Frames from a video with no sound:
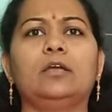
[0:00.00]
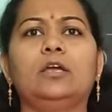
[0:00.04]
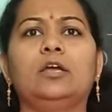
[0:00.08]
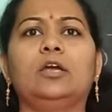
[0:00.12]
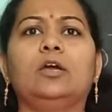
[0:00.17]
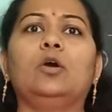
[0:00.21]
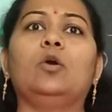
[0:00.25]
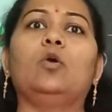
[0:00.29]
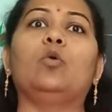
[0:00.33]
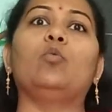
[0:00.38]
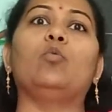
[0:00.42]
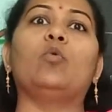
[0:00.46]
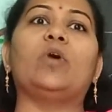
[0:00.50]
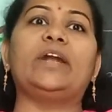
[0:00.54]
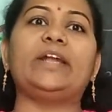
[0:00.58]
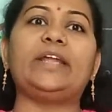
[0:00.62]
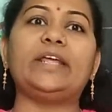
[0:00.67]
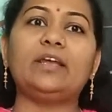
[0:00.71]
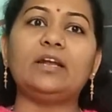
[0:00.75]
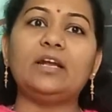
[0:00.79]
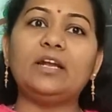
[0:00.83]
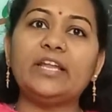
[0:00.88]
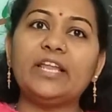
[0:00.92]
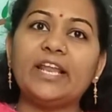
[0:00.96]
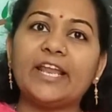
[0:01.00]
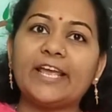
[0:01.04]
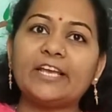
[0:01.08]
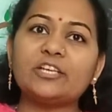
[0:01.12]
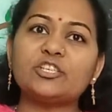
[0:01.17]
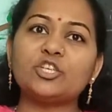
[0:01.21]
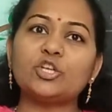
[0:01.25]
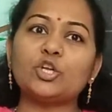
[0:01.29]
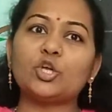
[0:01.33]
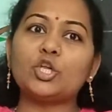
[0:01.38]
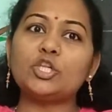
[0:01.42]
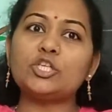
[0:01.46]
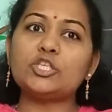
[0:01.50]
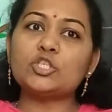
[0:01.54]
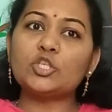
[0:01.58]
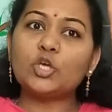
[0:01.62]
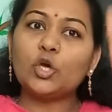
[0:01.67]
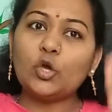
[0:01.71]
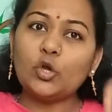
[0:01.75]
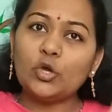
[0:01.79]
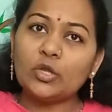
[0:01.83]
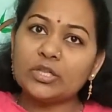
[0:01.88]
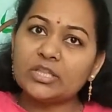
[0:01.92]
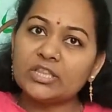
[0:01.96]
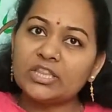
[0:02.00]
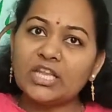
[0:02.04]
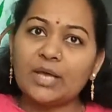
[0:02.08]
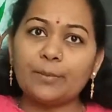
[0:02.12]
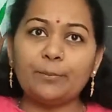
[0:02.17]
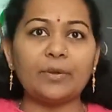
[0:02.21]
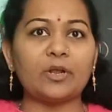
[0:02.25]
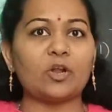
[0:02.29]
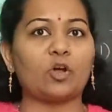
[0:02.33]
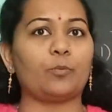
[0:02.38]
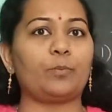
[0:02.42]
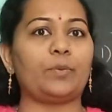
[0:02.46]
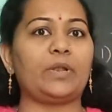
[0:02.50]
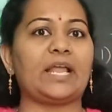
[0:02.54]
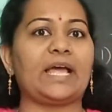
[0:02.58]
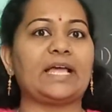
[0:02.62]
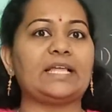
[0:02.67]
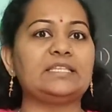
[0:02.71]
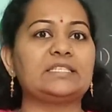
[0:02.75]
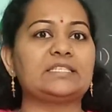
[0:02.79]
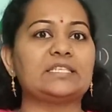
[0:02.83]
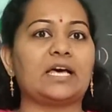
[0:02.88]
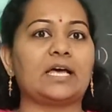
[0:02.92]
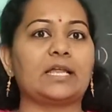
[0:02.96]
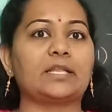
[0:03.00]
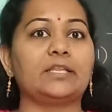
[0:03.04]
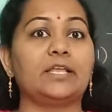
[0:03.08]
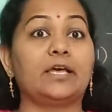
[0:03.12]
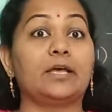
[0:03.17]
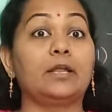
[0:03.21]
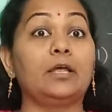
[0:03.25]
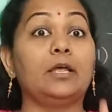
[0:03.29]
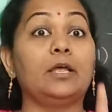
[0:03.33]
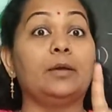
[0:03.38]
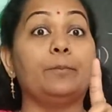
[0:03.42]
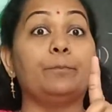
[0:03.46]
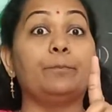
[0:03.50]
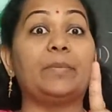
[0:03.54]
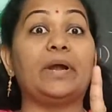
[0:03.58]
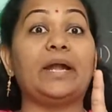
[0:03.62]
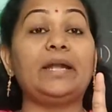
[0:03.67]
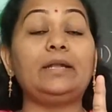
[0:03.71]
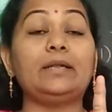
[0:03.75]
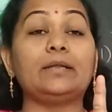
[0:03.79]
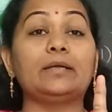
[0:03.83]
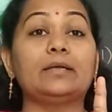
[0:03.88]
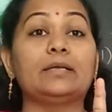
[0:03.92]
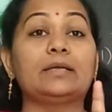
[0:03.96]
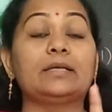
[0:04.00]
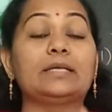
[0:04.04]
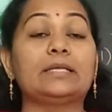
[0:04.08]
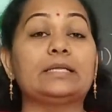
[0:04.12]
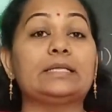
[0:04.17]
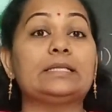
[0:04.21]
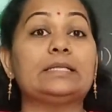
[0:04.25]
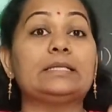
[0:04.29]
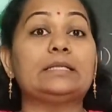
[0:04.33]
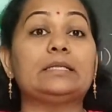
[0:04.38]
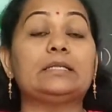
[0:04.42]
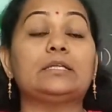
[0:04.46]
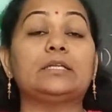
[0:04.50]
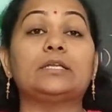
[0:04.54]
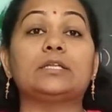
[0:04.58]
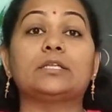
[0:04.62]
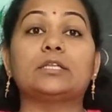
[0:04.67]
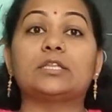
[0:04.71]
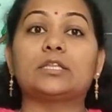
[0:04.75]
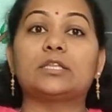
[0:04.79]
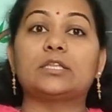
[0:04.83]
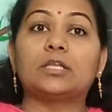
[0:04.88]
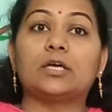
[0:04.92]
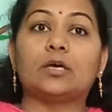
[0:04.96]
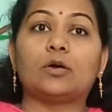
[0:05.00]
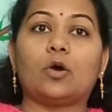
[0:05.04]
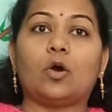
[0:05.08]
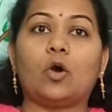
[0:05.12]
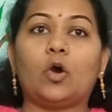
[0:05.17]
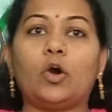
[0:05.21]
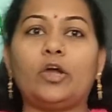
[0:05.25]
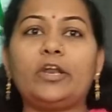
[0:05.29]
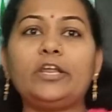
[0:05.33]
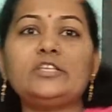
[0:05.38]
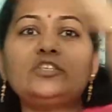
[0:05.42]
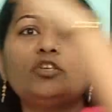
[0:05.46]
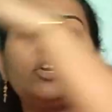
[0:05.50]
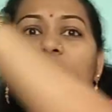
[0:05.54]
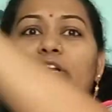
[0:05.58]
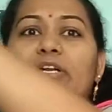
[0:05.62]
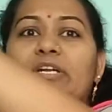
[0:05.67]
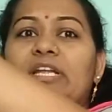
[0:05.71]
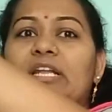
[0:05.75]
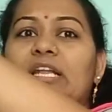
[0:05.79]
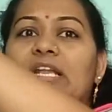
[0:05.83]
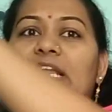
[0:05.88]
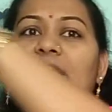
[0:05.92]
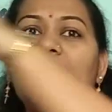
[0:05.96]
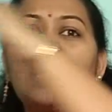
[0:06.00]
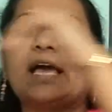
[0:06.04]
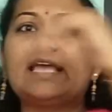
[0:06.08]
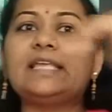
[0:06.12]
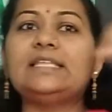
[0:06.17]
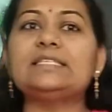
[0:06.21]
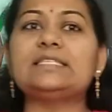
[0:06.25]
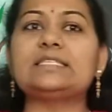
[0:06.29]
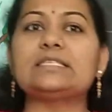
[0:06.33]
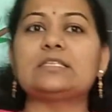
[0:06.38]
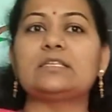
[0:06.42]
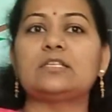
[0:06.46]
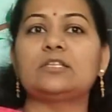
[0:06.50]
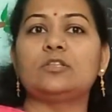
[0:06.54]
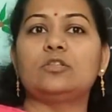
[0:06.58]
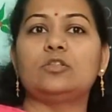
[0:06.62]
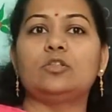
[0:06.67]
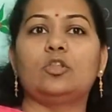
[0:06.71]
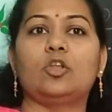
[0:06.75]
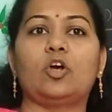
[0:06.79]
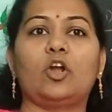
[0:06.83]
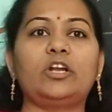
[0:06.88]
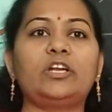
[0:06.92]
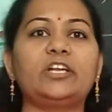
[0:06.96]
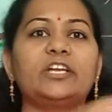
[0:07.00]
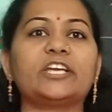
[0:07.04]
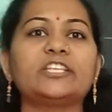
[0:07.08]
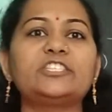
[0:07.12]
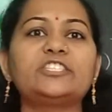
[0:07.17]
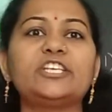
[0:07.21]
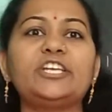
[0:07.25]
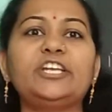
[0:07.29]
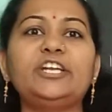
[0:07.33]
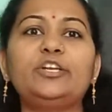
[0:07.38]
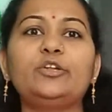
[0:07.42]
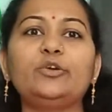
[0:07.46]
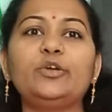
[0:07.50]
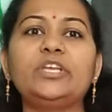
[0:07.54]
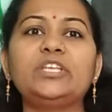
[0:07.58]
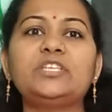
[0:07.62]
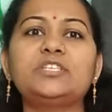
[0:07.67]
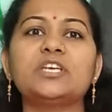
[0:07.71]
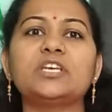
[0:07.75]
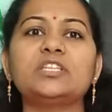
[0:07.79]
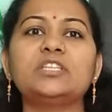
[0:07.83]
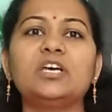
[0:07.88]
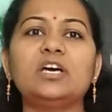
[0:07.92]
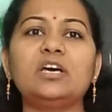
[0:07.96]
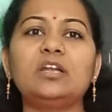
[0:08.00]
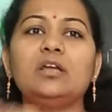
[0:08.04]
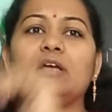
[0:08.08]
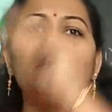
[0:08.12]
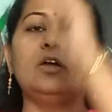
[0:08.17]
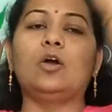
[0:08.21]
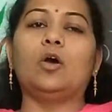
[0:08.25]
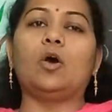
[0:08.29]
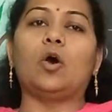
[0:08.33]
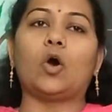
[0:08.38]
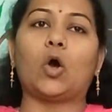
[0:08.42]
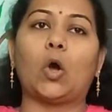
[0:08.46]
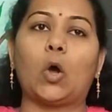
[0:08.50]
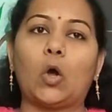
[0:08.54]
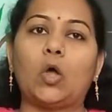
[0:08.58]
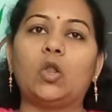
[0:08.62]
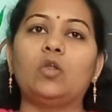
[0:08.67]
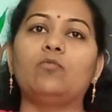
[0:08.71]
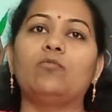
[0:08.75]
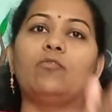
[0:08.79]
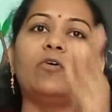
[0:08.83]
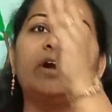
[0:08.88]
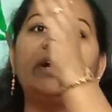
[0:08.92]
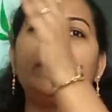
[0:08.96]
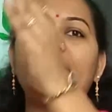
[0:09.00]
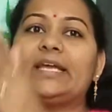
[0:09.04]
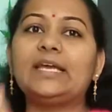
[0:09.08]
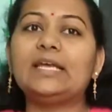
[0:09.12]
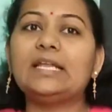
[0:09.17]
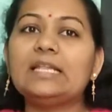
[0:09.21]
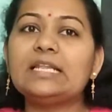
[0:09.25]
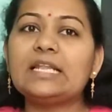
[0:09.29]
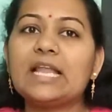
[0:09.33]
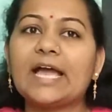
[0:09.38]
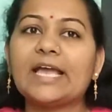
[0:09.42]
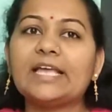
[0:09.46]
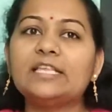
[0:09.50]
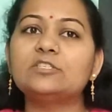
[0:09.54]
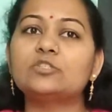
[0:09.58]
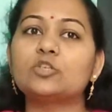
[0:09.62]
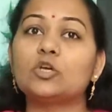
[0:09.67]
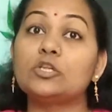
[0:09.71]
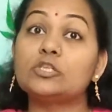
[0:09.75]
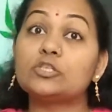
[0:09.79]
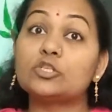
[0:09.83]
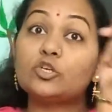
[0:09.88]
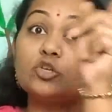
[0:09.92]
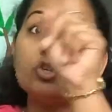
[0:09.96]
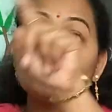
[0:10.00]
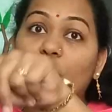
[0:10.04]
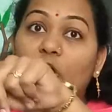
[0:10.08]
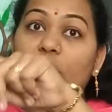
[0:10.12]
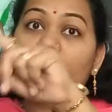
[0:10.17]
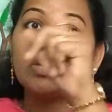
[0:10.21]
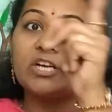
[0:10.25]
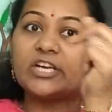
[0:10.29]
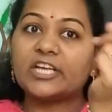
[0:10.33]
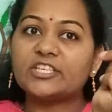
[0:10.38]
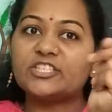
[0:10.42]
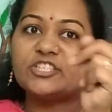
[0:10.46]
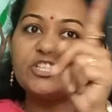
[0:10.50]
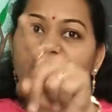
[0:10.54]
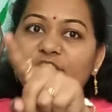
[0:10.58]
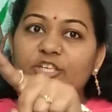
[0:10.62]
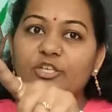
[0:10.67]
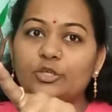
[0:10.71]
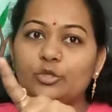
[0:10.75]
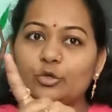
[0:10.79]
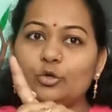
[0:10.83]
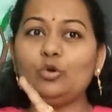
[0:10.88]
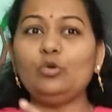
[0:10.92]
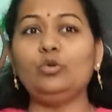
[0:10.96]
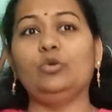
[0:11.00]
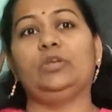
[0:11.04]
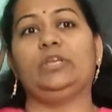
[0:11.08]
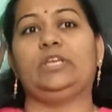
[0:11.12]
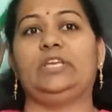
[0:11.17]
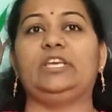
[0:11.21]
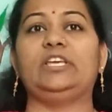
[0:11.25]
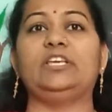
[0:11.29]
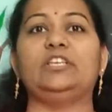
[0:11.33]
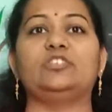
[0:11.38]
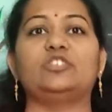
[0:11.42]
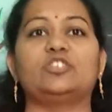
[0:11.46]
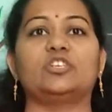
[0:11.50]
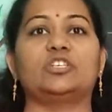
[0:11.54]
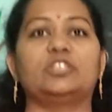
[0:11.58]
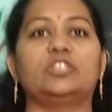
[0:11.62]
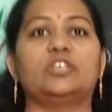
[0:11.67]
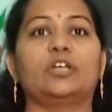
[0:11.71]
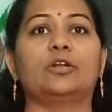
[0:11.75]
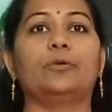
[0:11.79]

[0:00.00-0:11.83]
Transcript: Vertical direction also, number of lines are there. But the horizontal lines not touching to each other, all vertical lines also not touching to each other.